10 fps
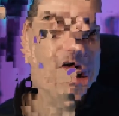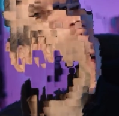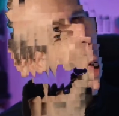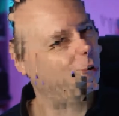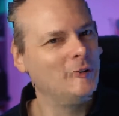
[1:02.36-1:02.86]

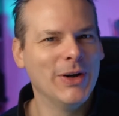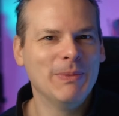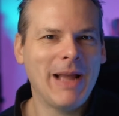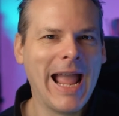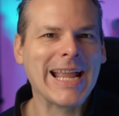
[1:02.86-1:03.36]
If you prefer,
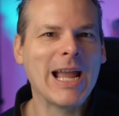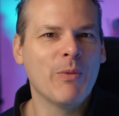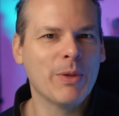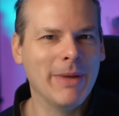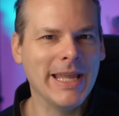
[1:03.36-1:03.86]
hang
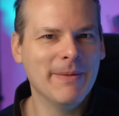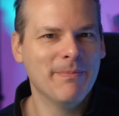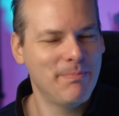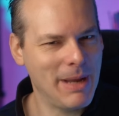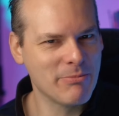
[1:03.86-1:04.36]
out with me,
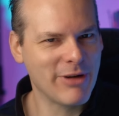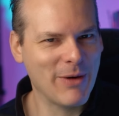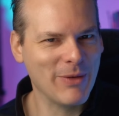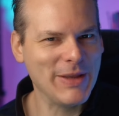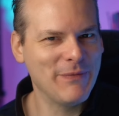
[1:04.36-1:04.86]
Ben
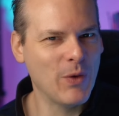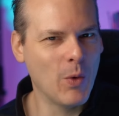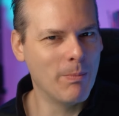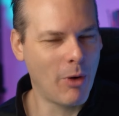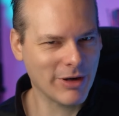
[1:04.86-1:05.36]
Brownlee
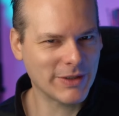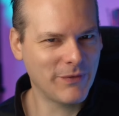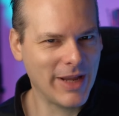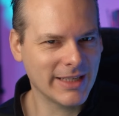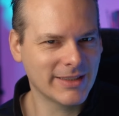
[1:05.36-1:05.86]
for Boris
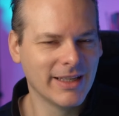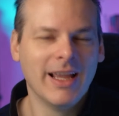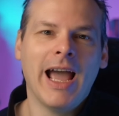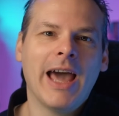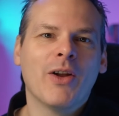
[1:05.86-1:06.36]
FX,
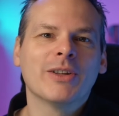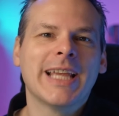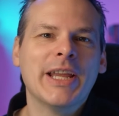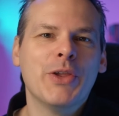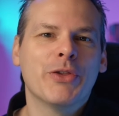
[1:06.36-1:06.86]
and I'll
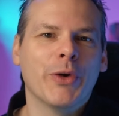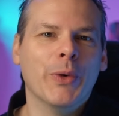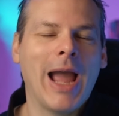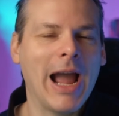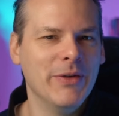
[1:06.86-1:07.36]
take you
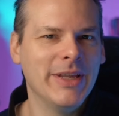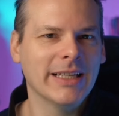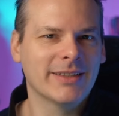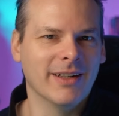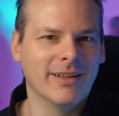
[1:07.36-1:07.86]
through how you
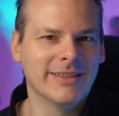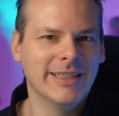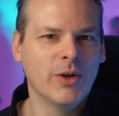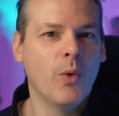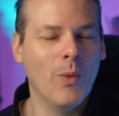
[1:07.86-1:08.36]
get
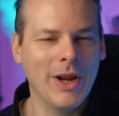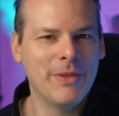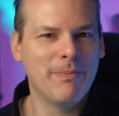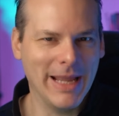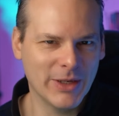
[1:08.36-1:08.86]
started
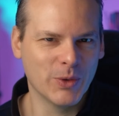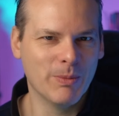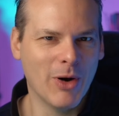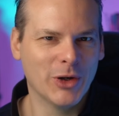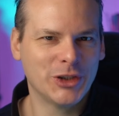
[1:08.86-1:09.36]
with
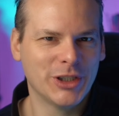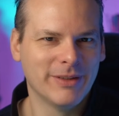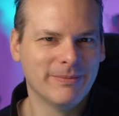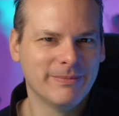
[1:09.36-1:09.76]
PixelMosh.